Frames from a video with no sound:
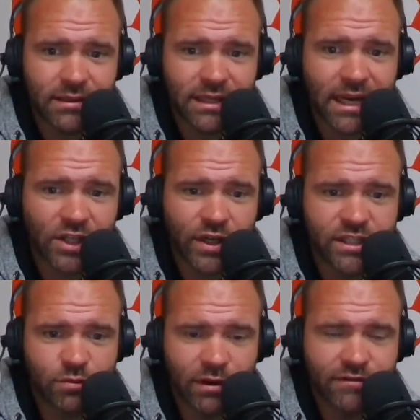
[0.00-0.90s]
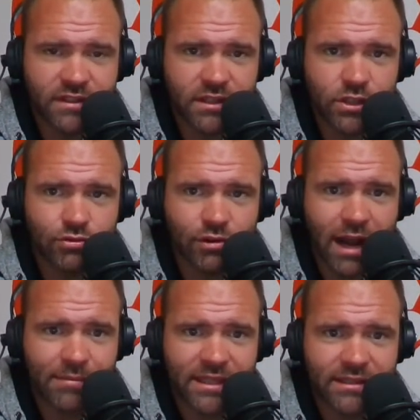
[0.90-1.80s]
DeAndre Swift
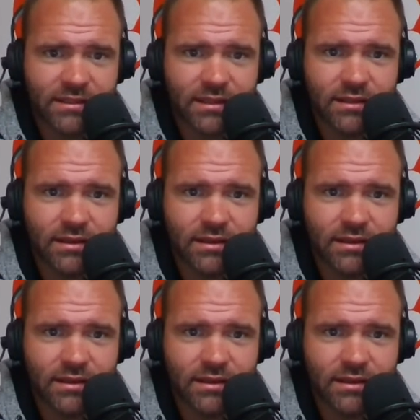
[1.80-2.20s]
dropped it